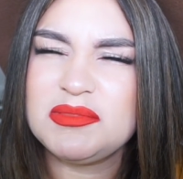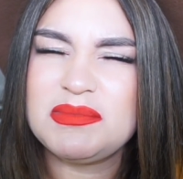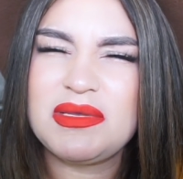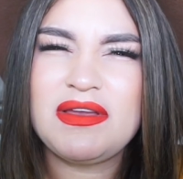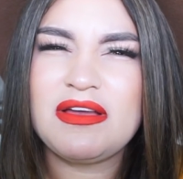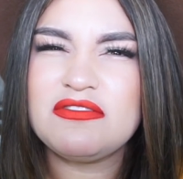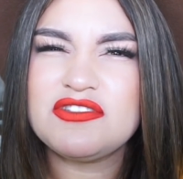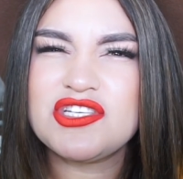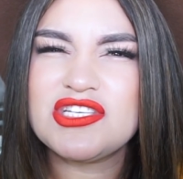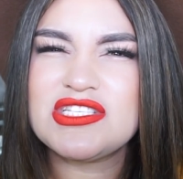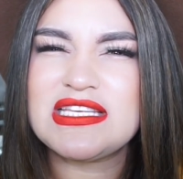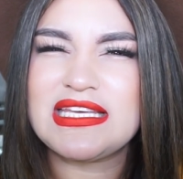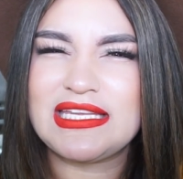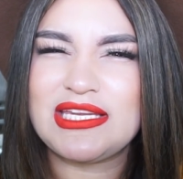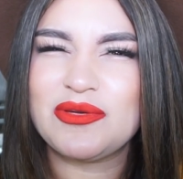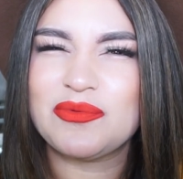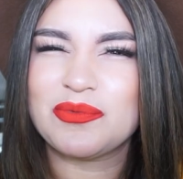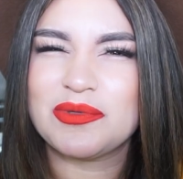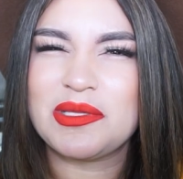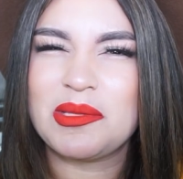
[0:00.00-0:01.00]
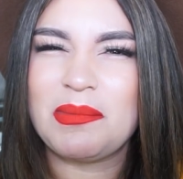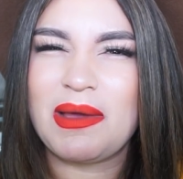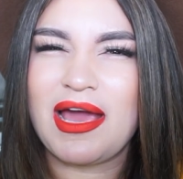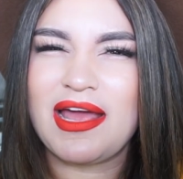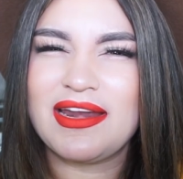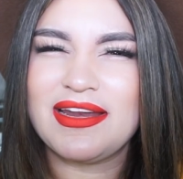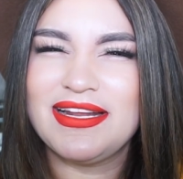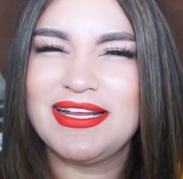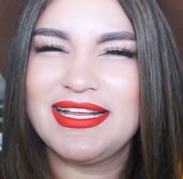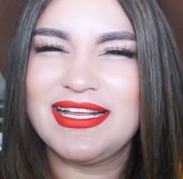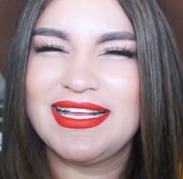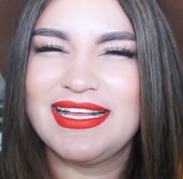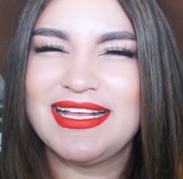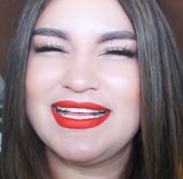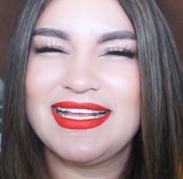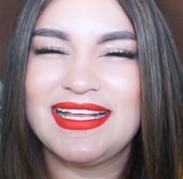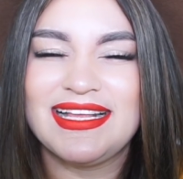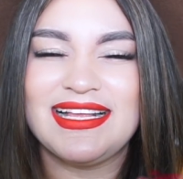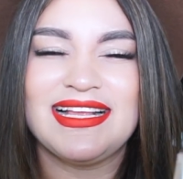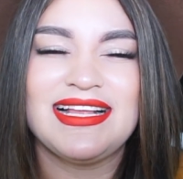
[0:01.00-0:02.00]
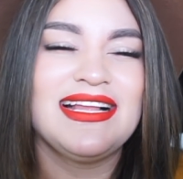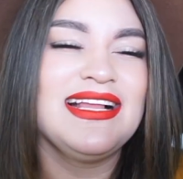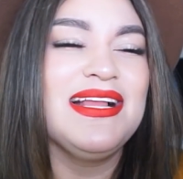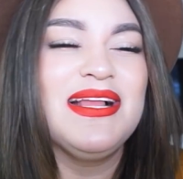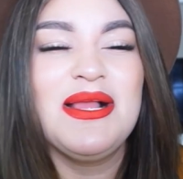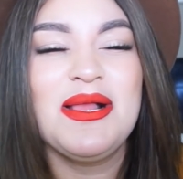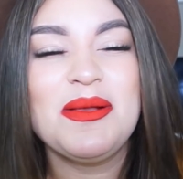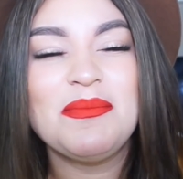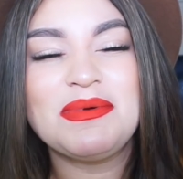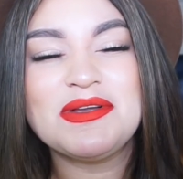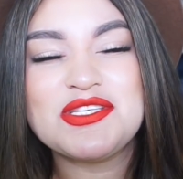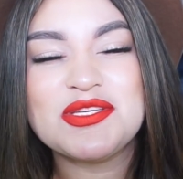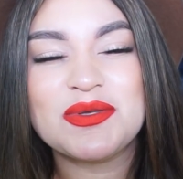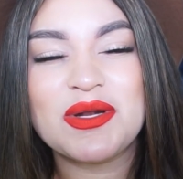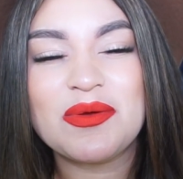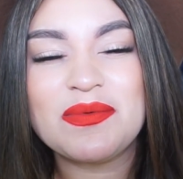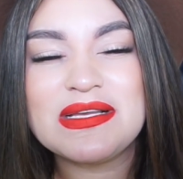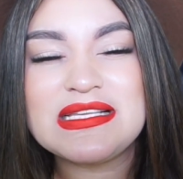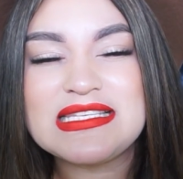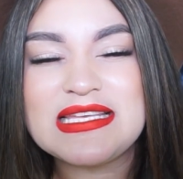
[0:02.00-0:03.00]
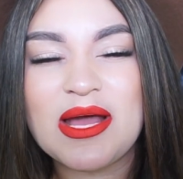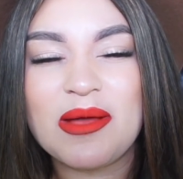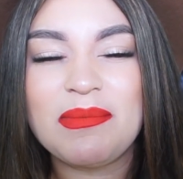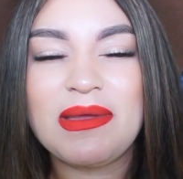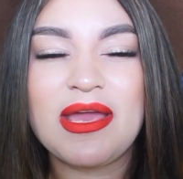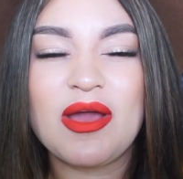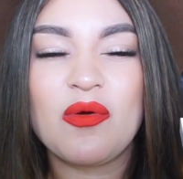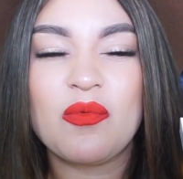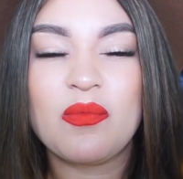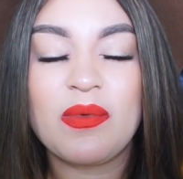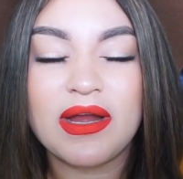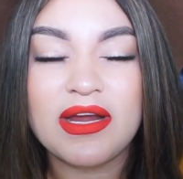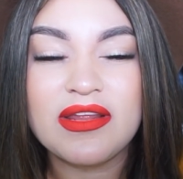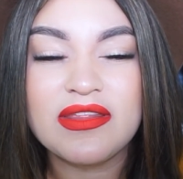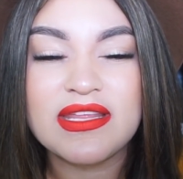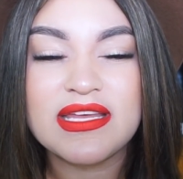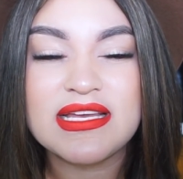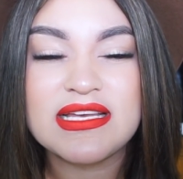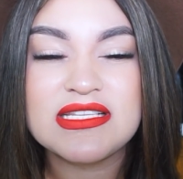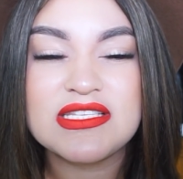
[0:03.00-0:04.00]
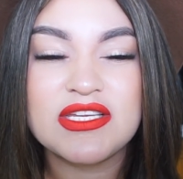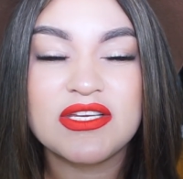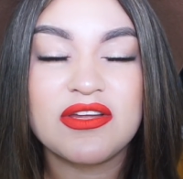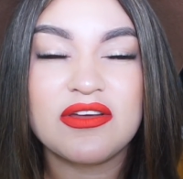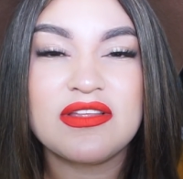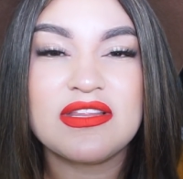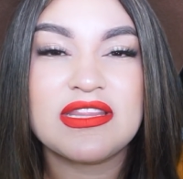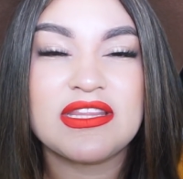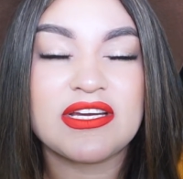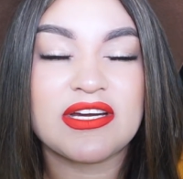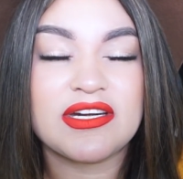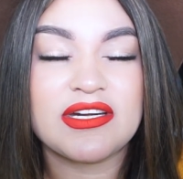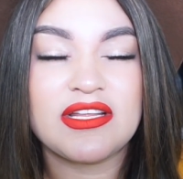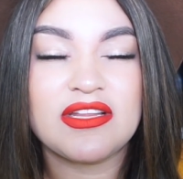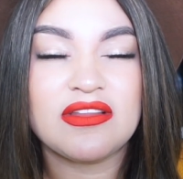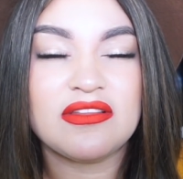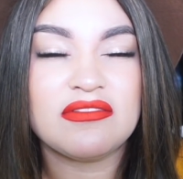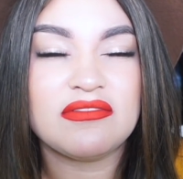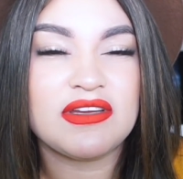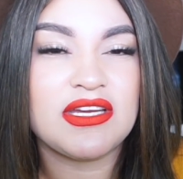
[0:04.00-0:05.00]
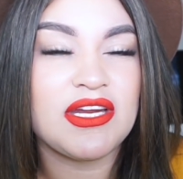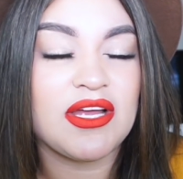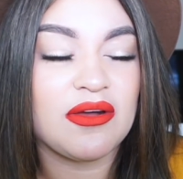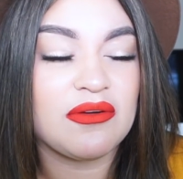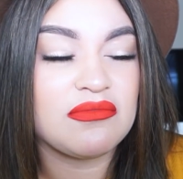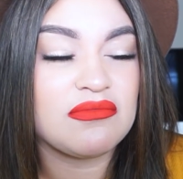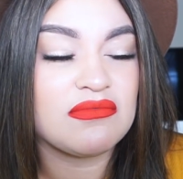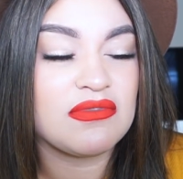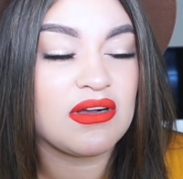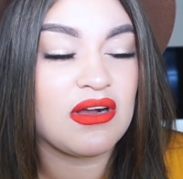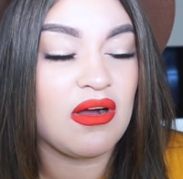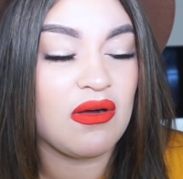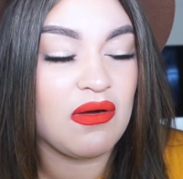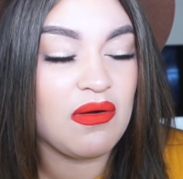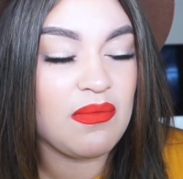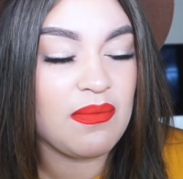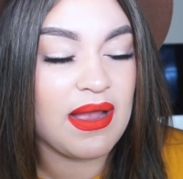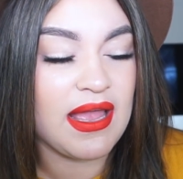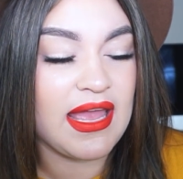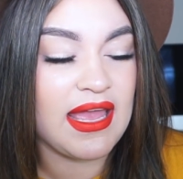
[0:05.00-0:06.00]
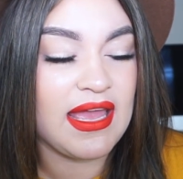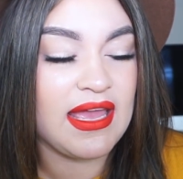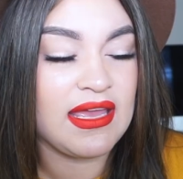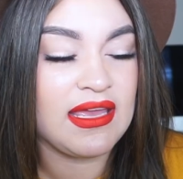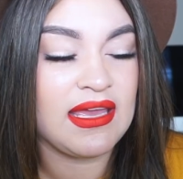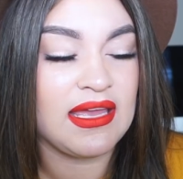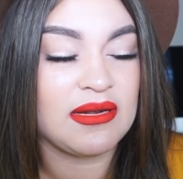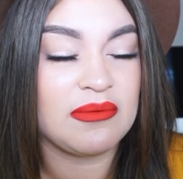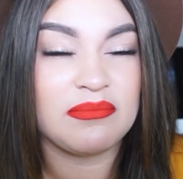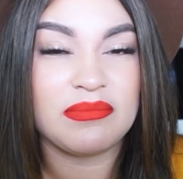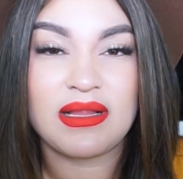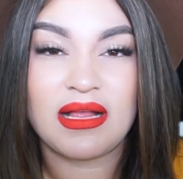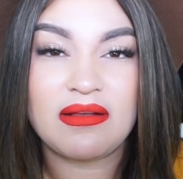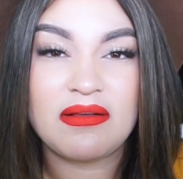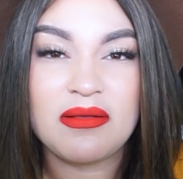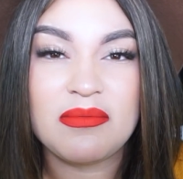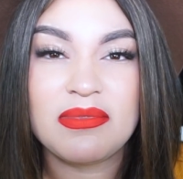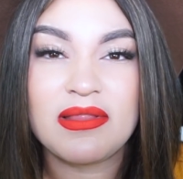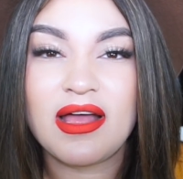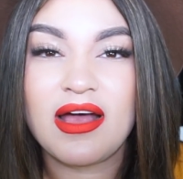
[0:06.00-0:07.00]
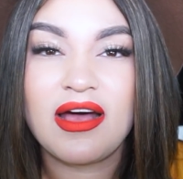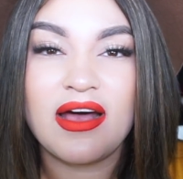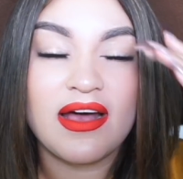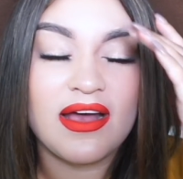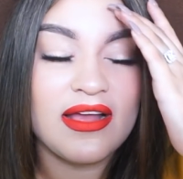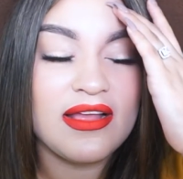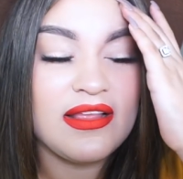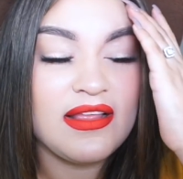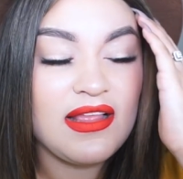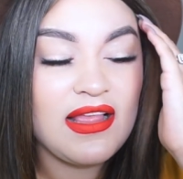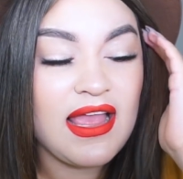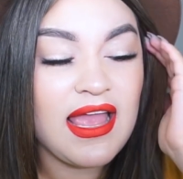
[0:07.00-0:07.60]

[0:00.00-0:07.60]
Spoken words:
Maybe I was just eating really bad. But she would always tell me, wear this, you know, they're gonna, you know, go away and blah, blah, blah.